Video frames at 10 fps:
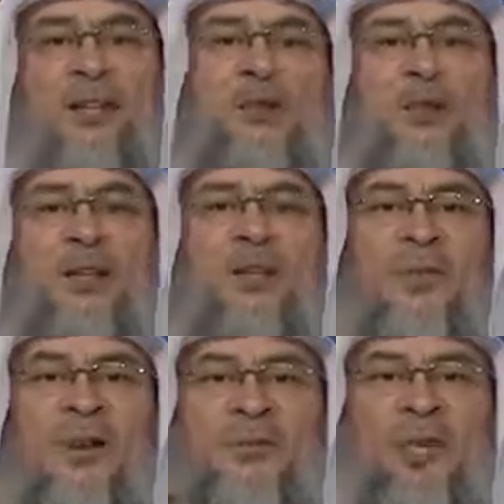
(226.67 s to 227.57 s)
and you said
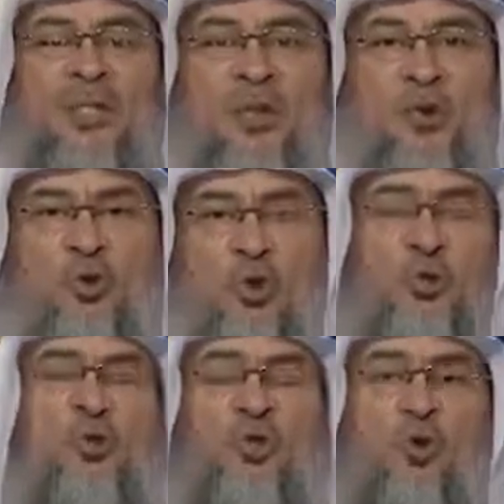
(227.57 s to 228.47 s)
five days ago
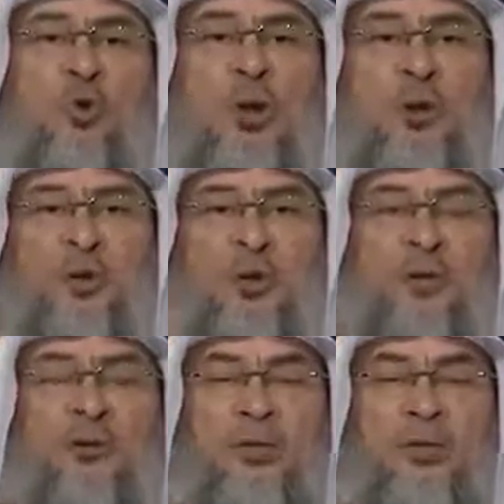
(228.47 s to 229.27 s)
so and so, and you,